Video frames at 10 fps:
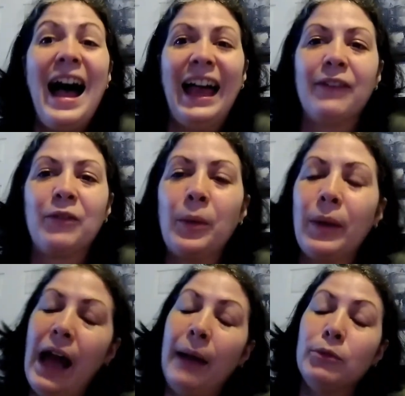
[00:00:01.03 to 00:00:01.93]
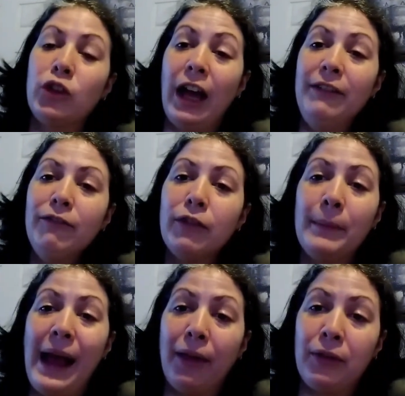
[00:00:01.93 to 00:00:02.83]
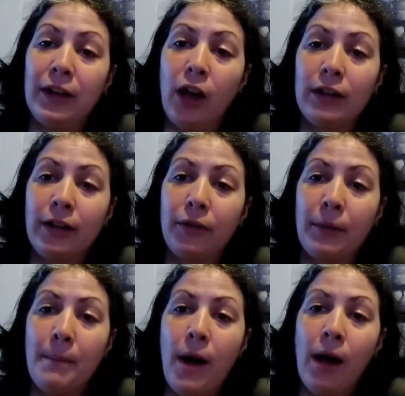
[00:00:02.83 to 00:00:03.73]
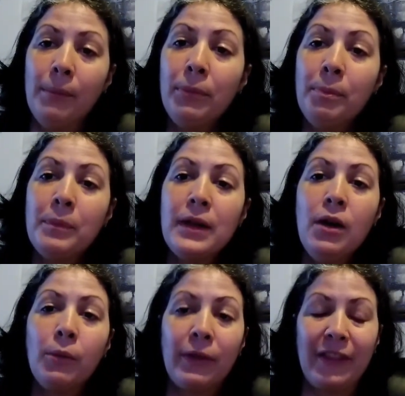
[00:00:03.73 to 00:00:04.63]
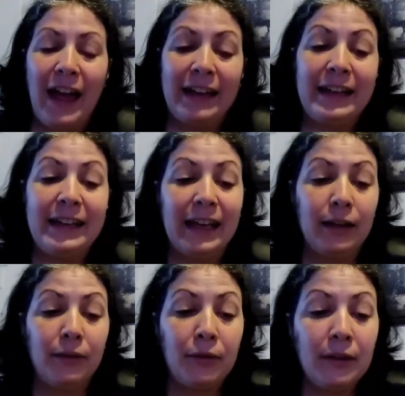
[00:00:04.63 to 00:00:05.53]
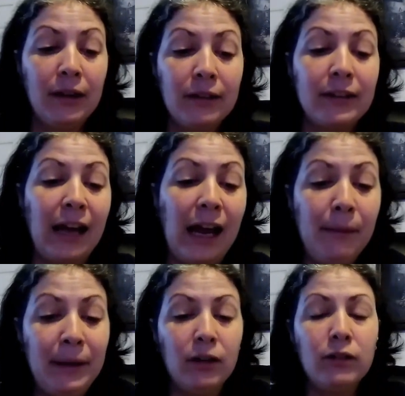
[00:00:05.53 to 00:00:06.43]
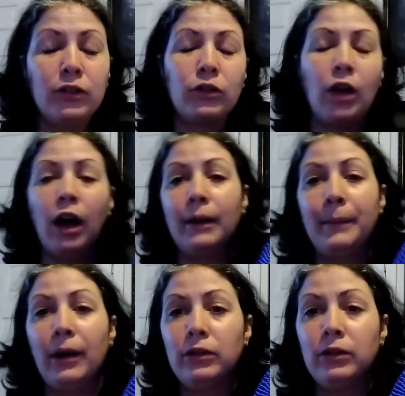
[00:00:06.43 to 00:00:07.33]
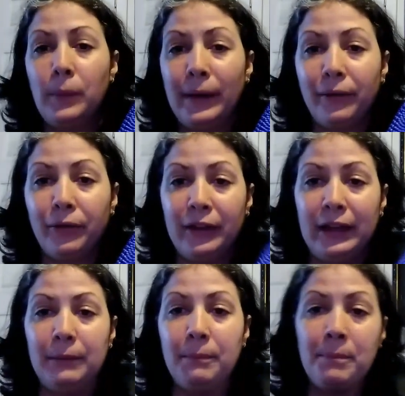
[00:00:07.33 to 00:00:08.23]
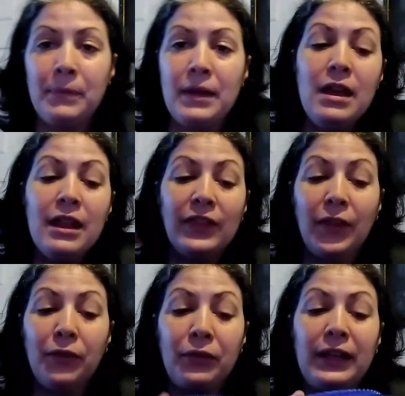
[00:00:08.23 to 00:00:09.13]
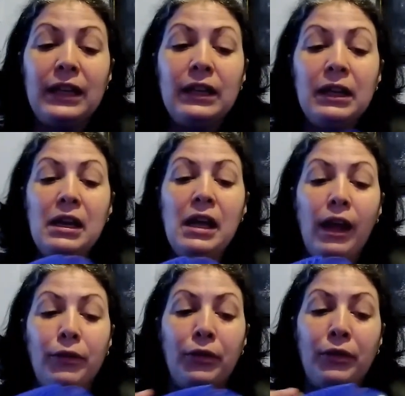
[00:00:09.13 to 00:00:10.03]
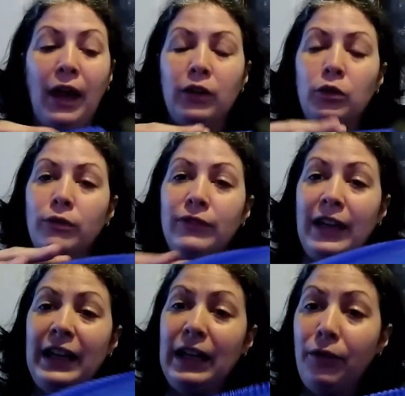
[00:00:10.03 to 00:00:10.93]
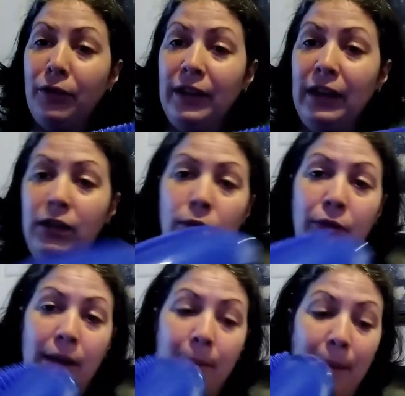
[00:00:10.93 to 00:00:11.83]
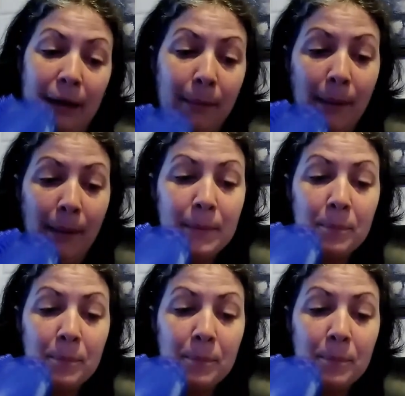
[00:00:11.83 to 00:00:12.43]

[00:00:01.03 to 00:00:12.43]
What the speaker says: Hi everyone, I'm Jen from Ask an Autism Mom with Laki Kids. Today I'm here to talk about the Wiggle seat. This seat is designed to inflate easily using a bike pump